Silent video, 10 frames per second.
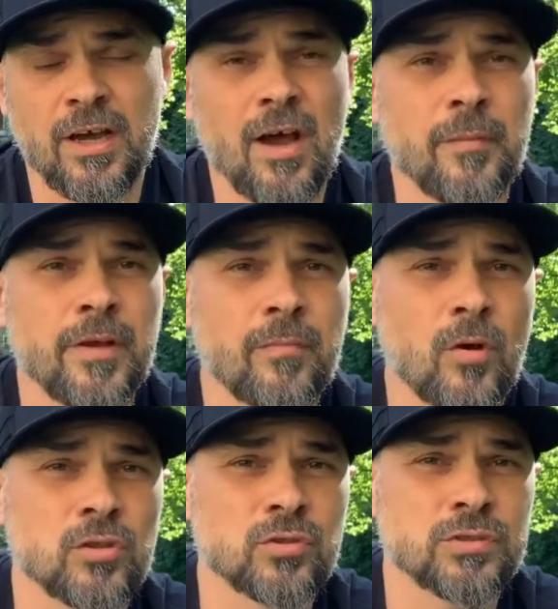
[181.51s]
many
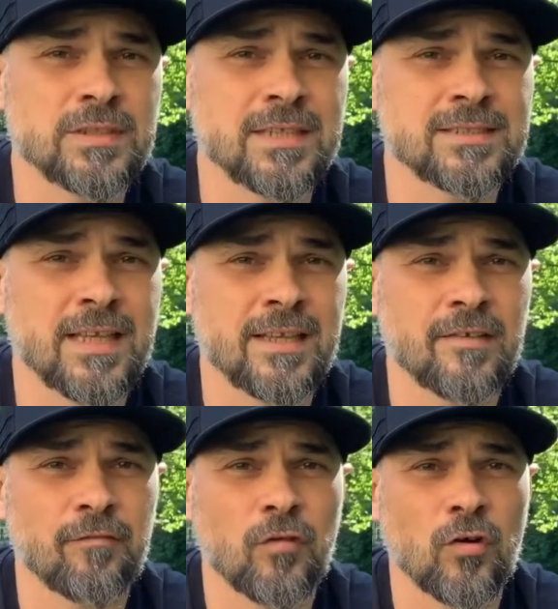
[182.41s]
modules does that
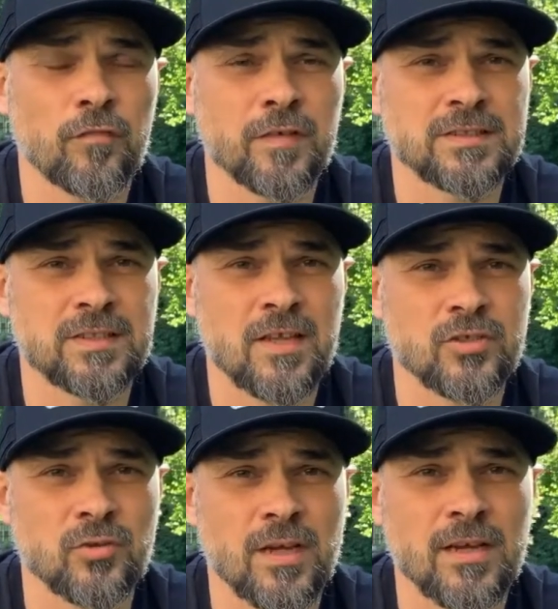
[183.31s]
involve,
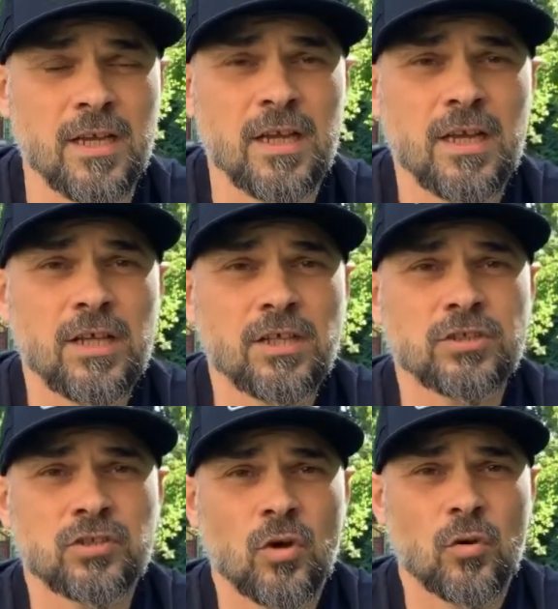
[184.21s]
etc.?
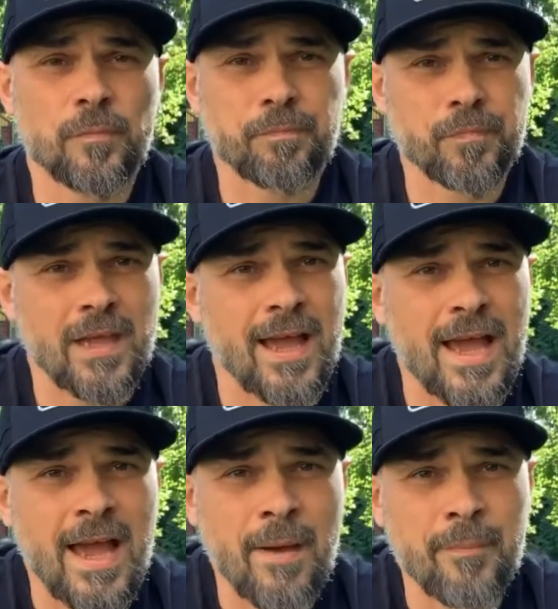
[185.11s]
So
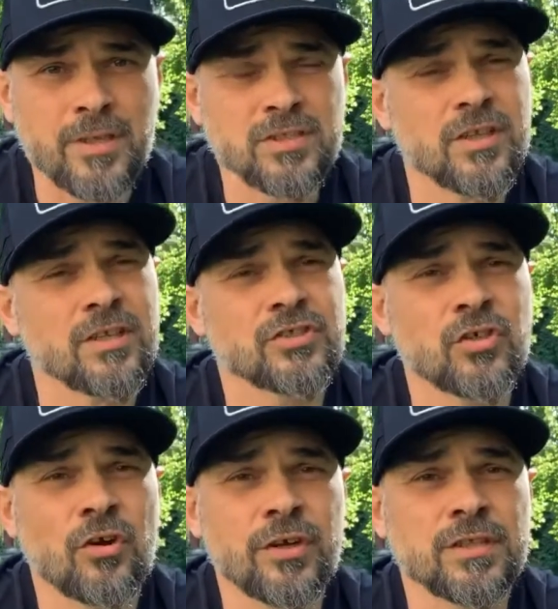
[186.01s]
a personal
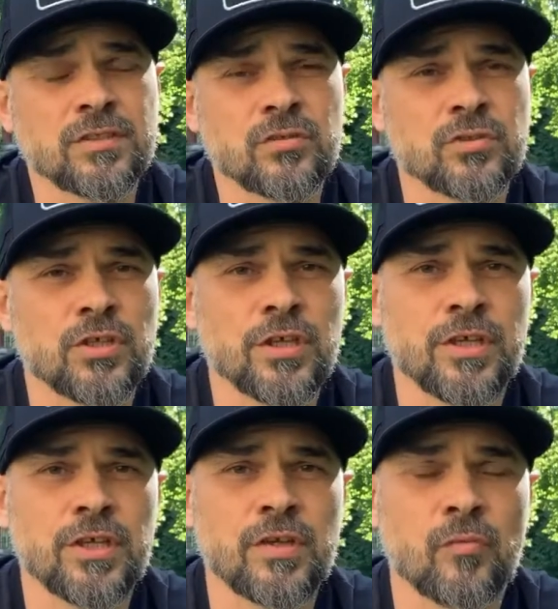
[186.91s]
journey is
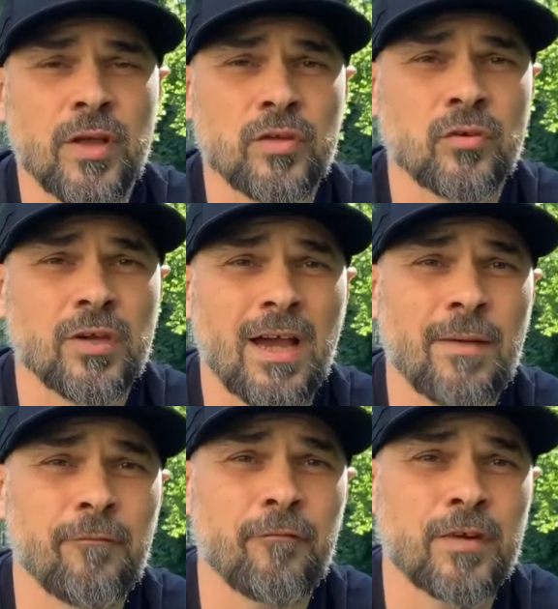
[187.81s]
usually when you
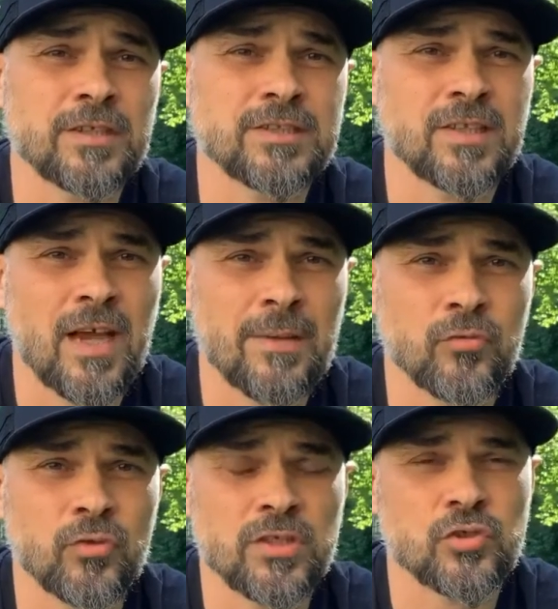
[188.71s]
come first time
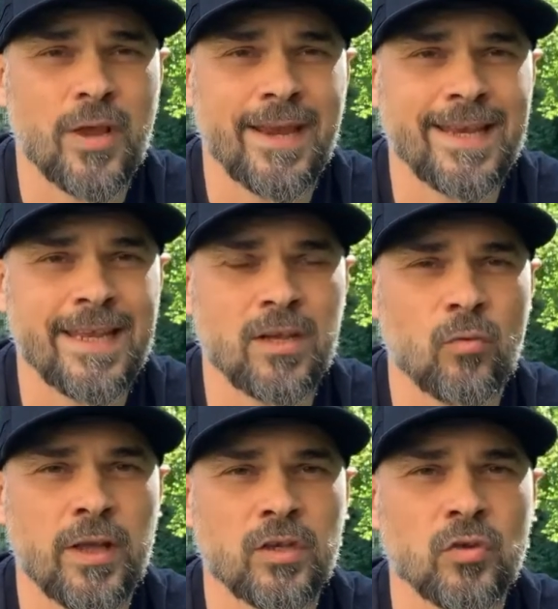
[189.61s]
to the training,
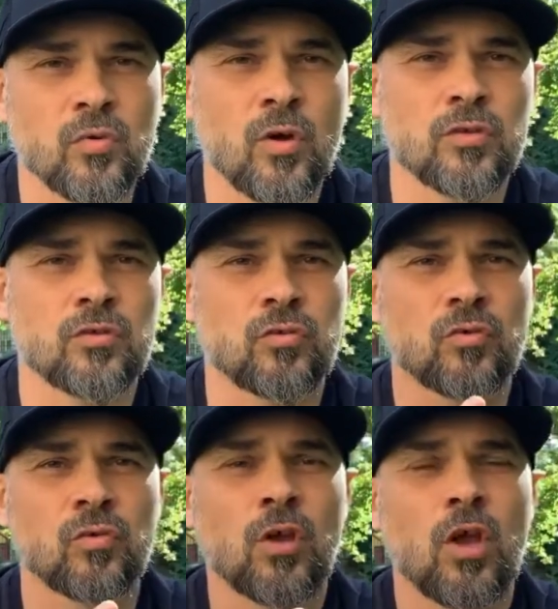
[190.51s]
when you want
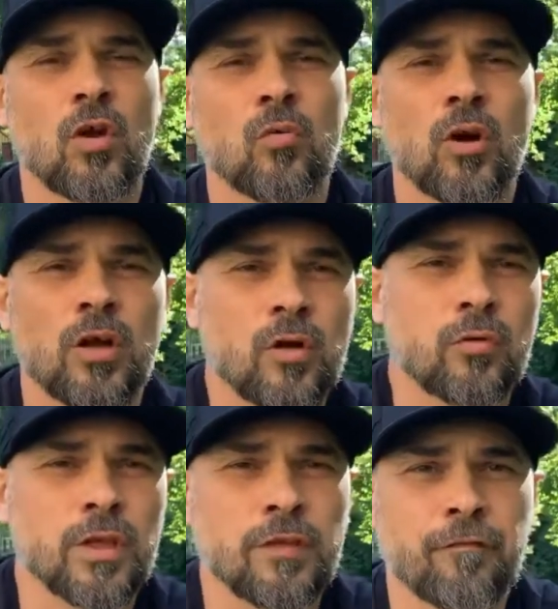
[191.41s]
to work
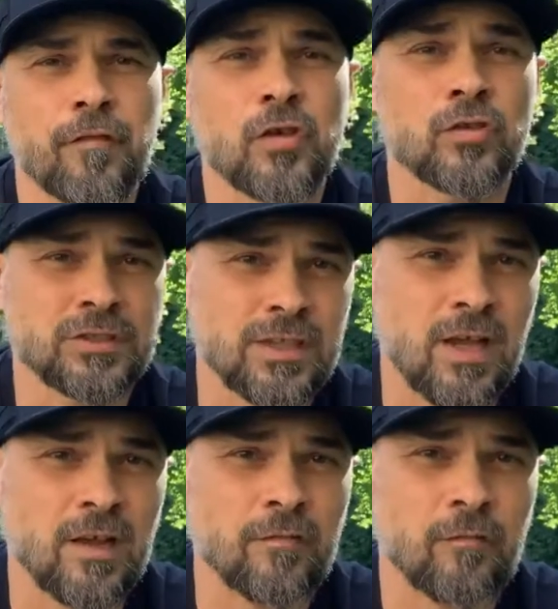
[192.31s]
with
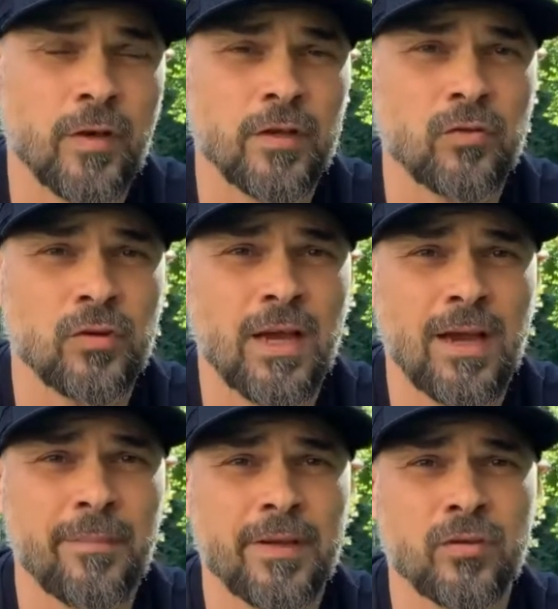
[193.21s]
yourself, when you
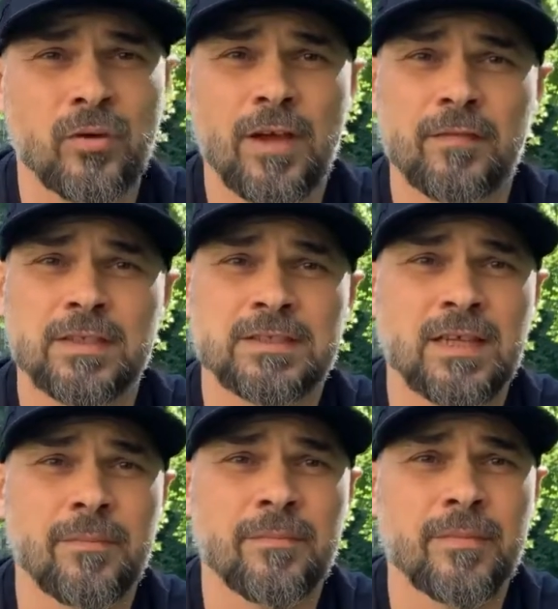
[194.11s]
come and you having
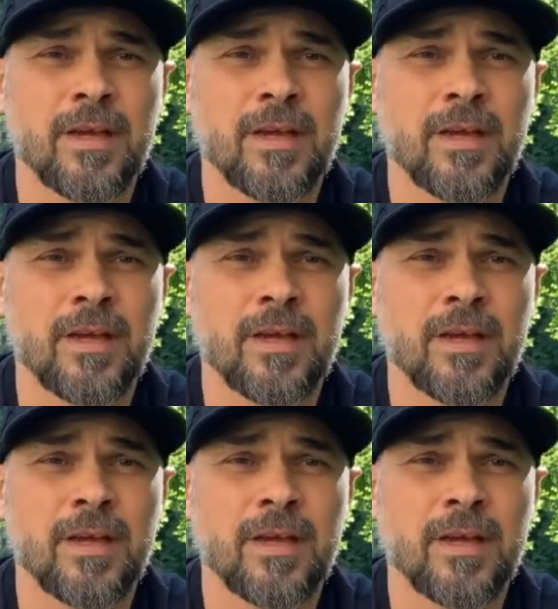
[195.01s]
some